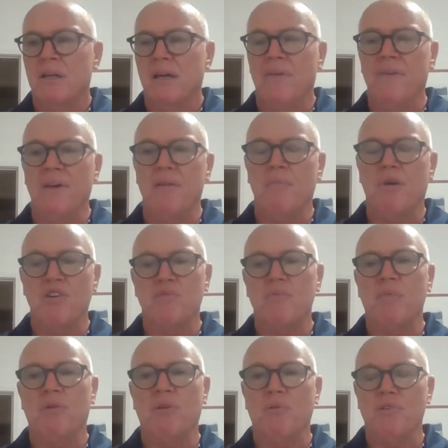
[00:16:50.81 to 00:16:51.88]
And then most
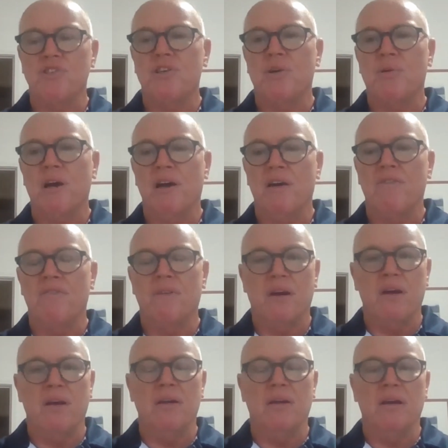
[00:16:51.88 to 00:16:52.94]
people also have
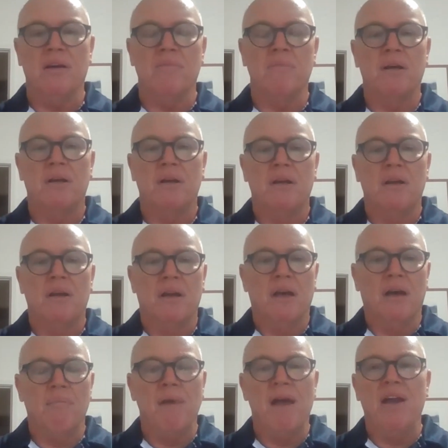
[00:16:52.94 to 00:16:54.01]
a
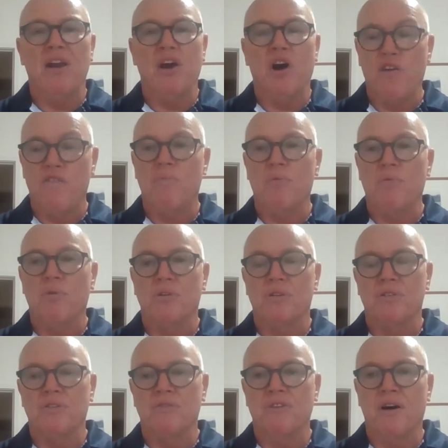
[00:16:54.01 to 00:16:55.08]
man
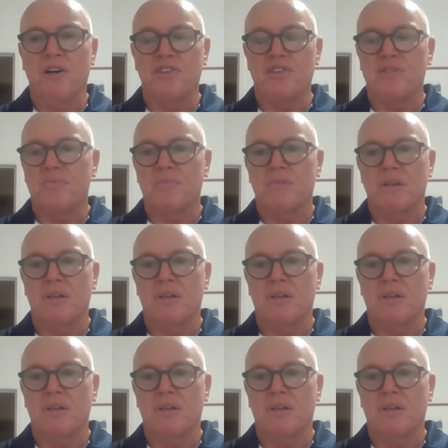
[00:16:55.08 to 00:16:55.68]
overboard device.